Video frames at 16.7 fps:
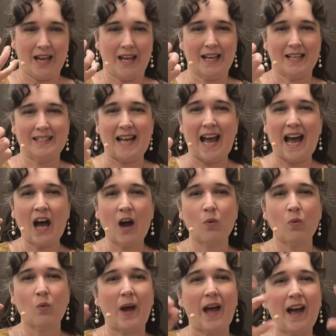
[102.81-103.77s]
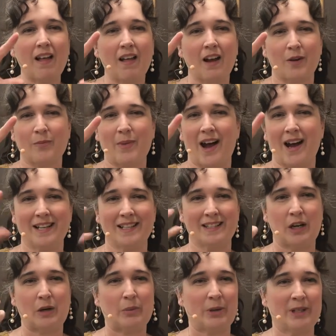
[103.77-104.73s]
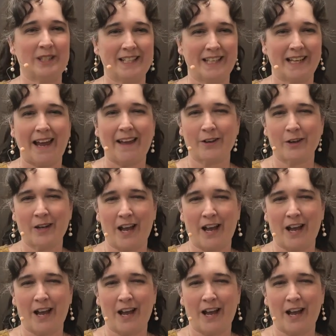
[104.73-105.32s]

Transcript: is how well our bodies are put together